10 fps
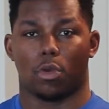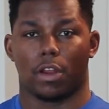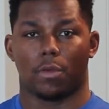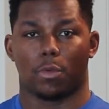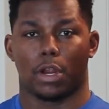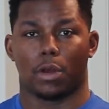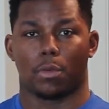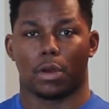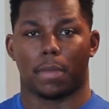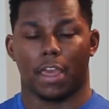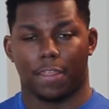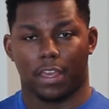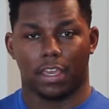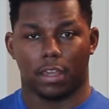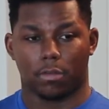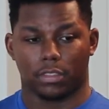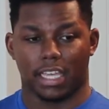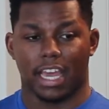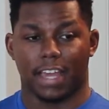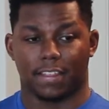where my thinking was
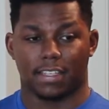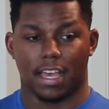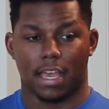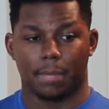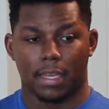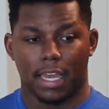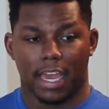at the time.